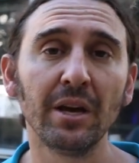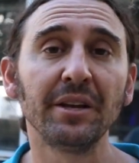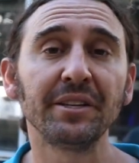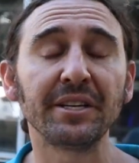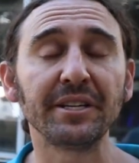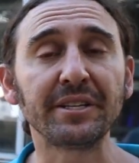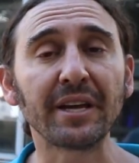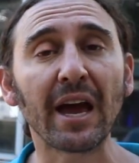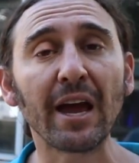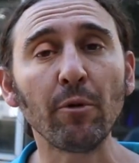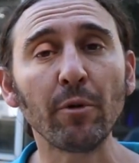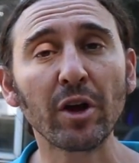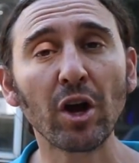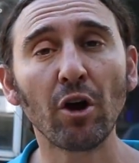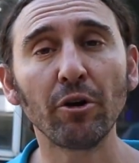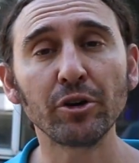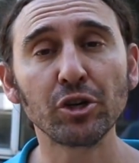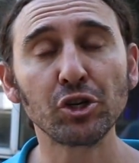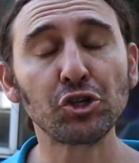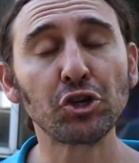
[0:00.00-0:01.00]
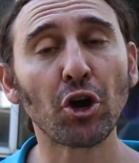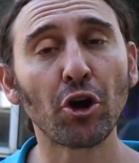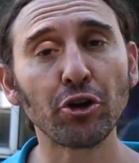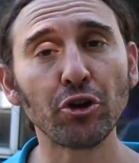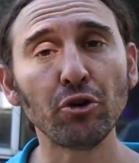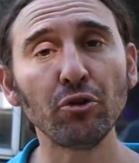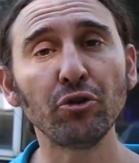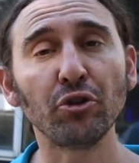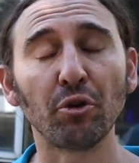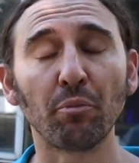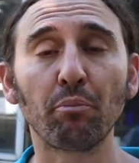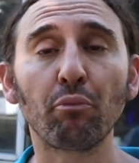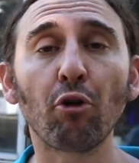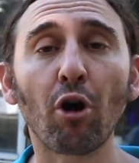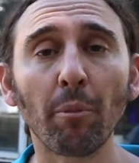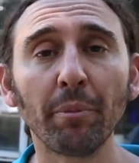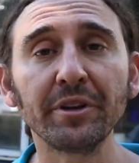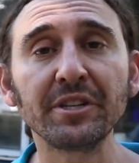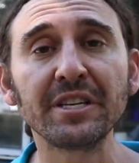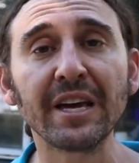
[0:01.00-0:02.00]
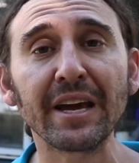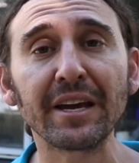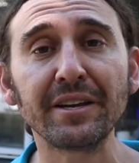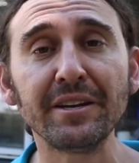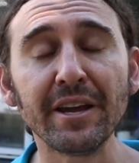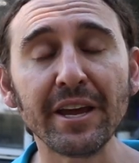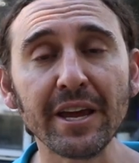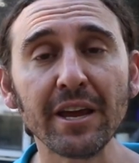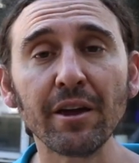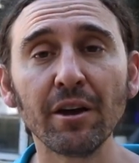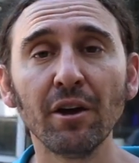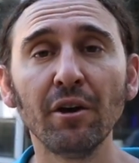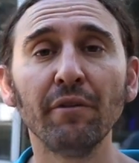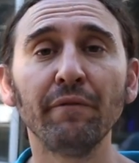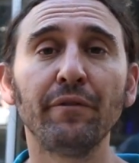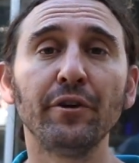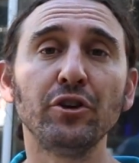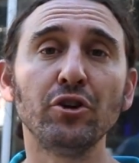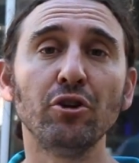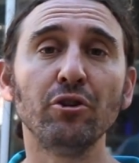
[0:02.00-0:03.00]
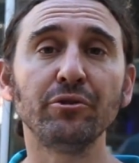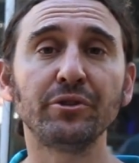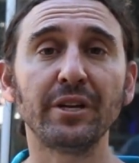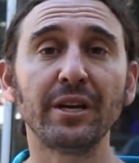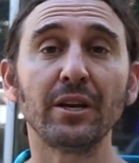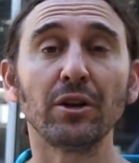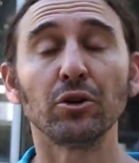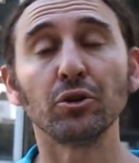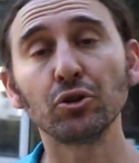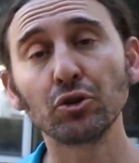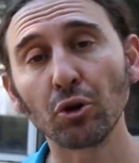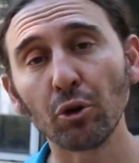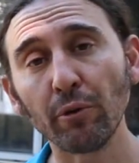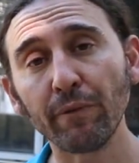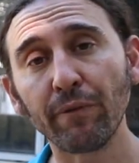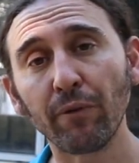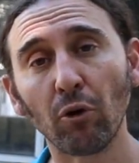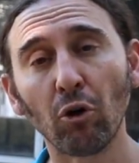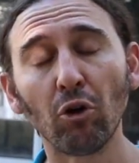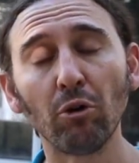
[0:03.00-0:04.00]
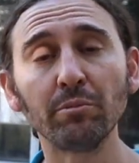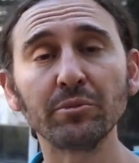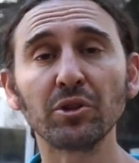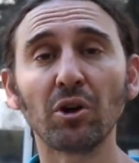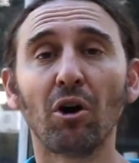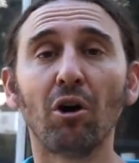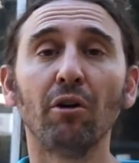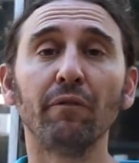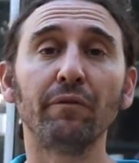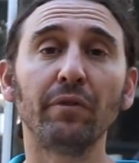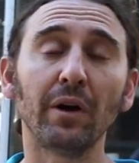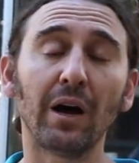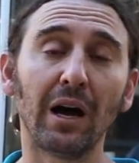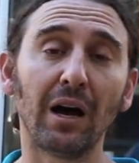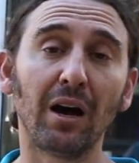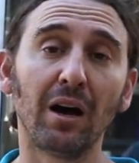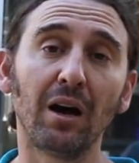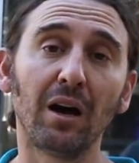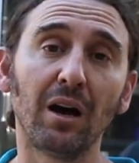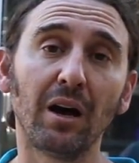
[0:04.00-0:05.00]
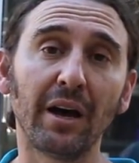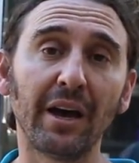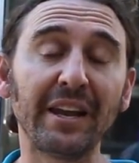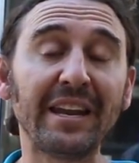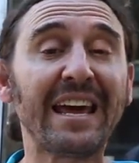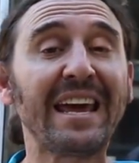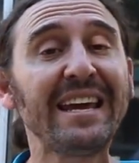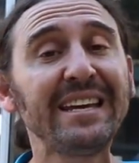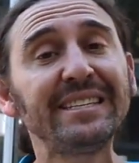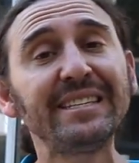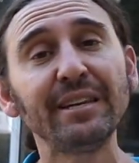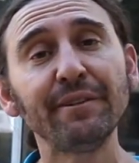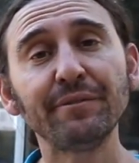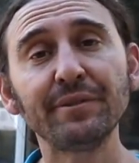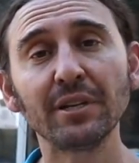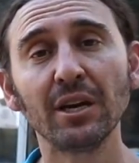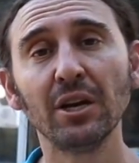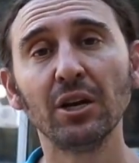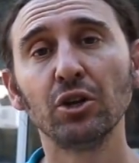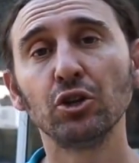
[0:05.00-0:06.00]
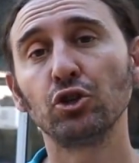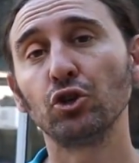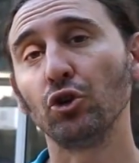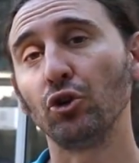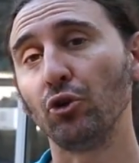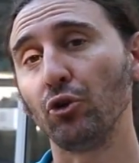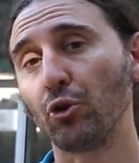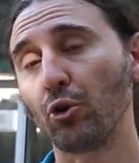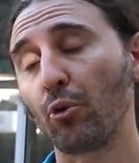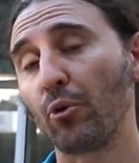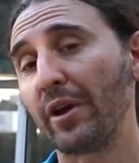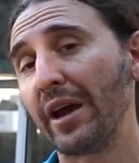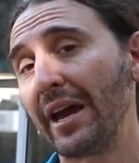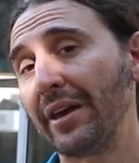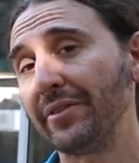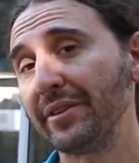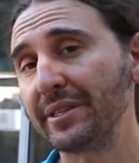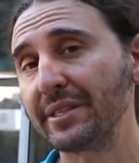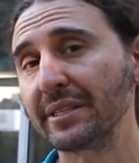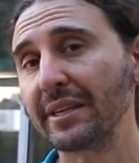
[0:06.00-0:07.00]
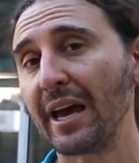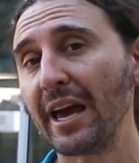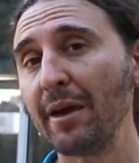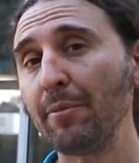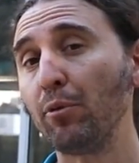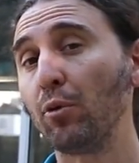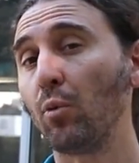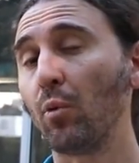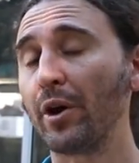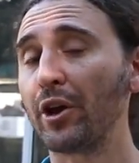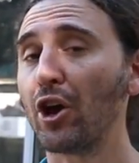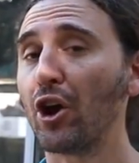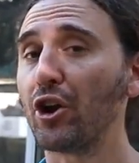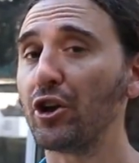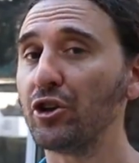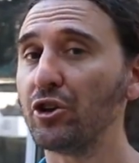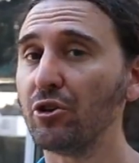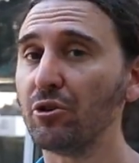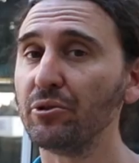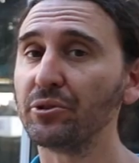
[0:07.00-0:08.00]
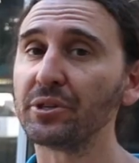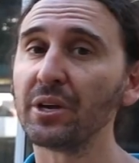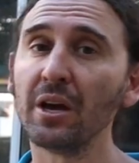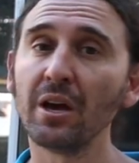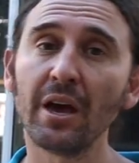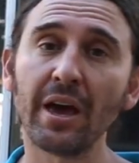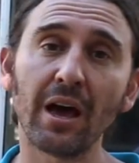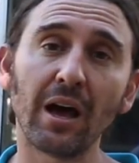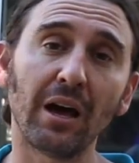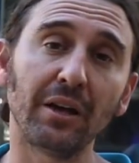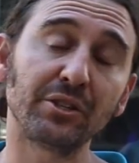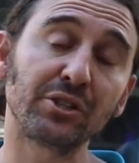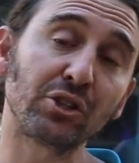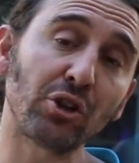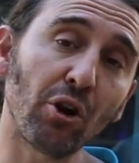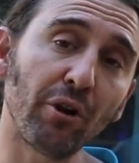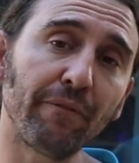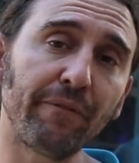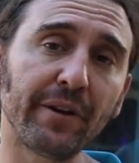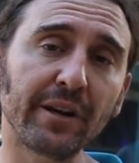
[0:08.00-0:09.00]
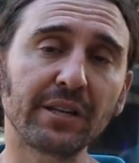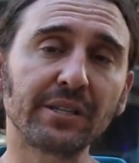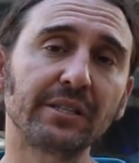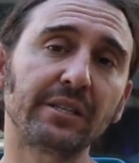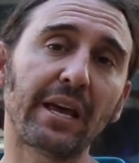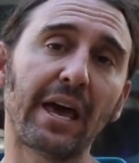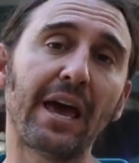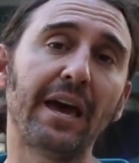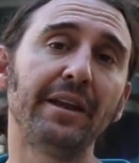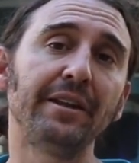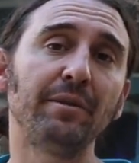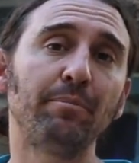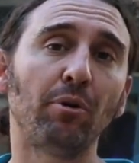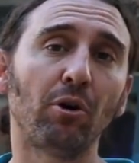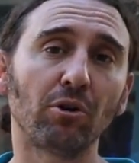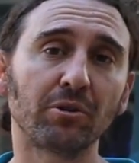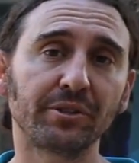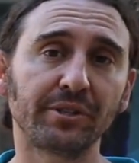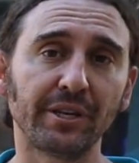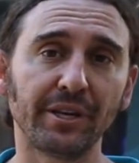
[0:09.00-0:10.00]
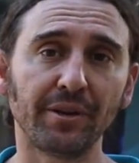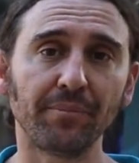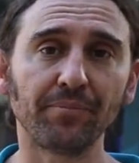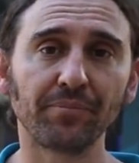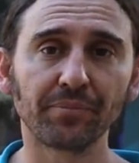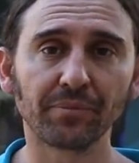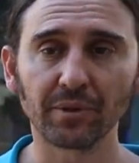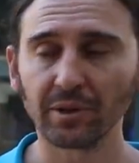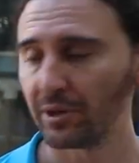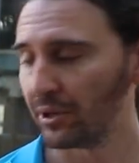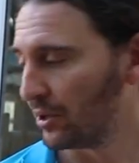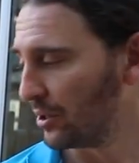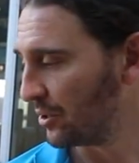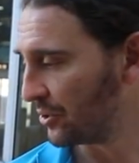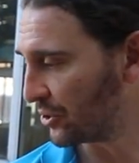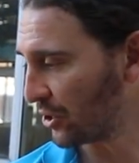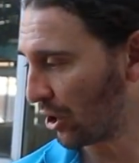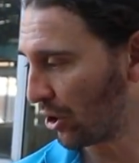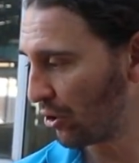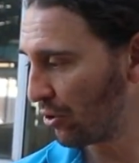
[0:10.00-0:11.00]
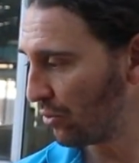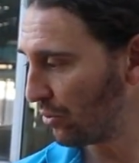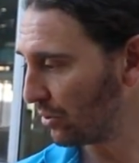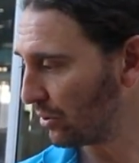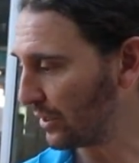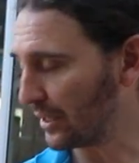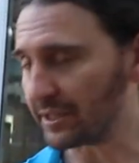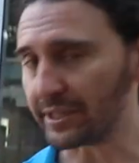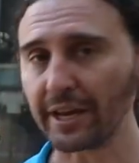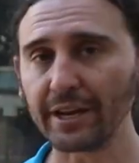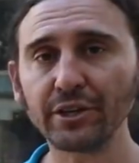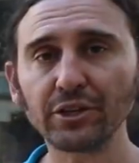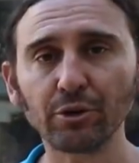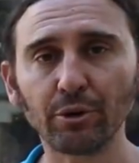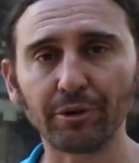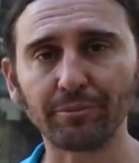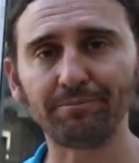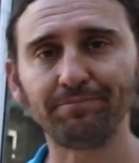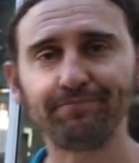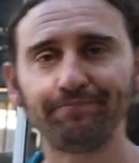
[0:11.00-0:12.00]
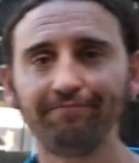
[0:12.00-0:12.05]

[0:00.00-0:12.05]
Today we're going to show you the proper technique for using two forms of uh, adhesives to create this scape. We're going to use Stonefix and epoxy. So let's get into it.